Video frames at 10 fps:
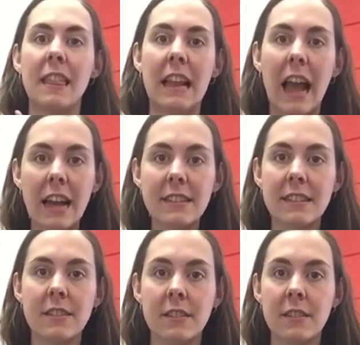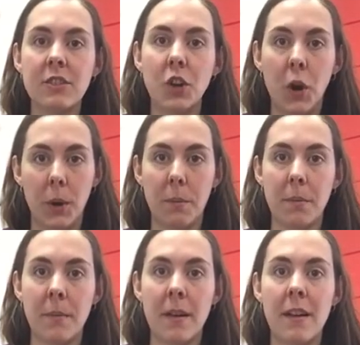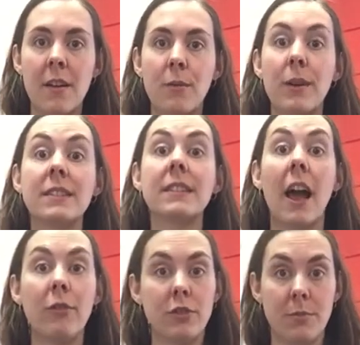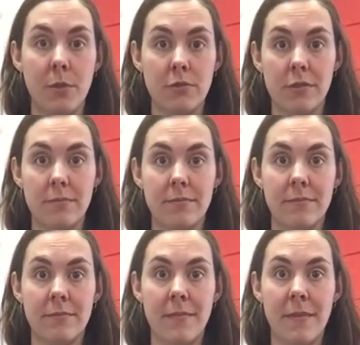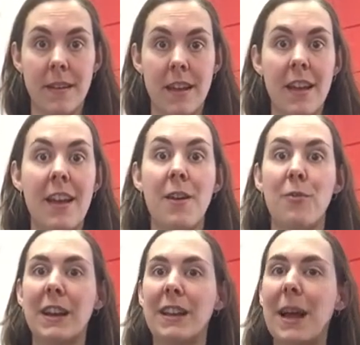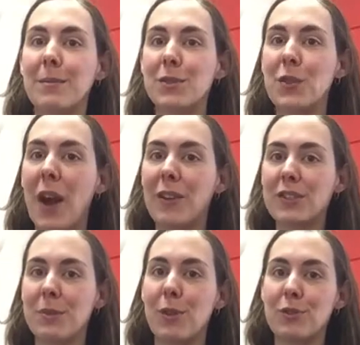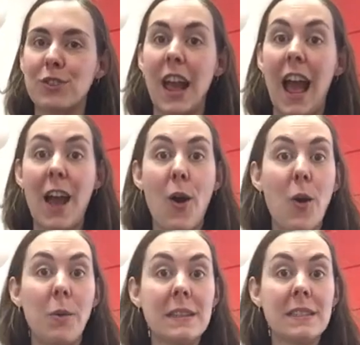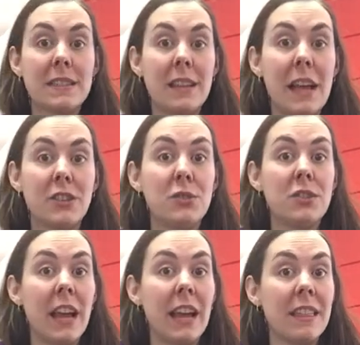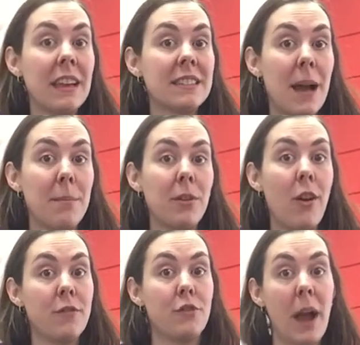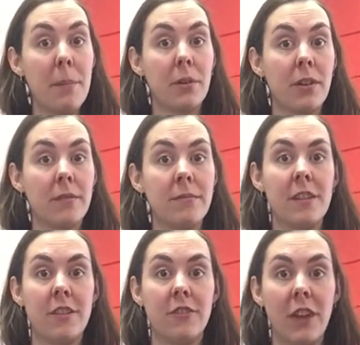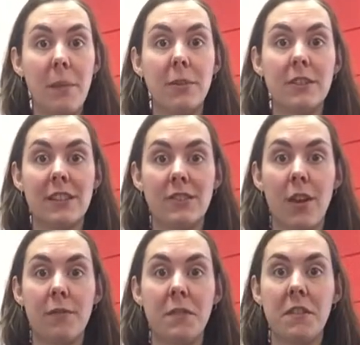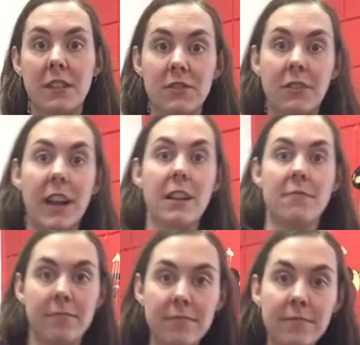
The last term was counter motion. When it comes to counter motion, I always like to take the example of a rapper. A rapper does often this, right?